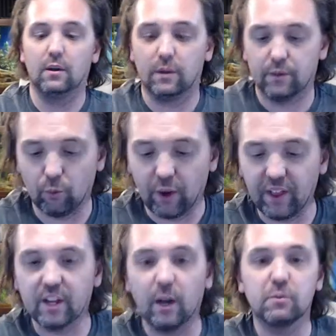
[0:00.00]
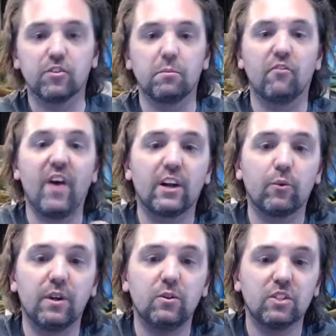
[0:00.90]
The way that it comes from the
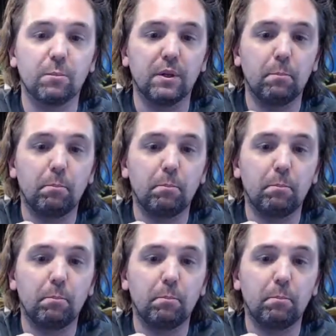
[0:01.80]
factory, you simply